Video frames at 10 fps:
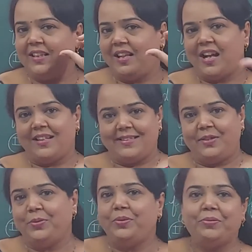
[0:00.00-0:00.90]
last
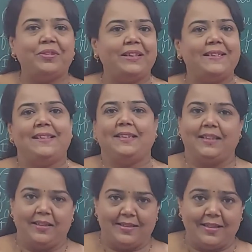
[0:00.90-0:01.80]
2 to 3
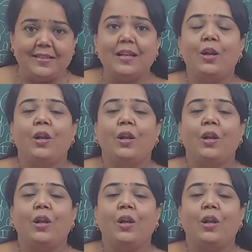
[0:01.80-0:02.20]
sentences.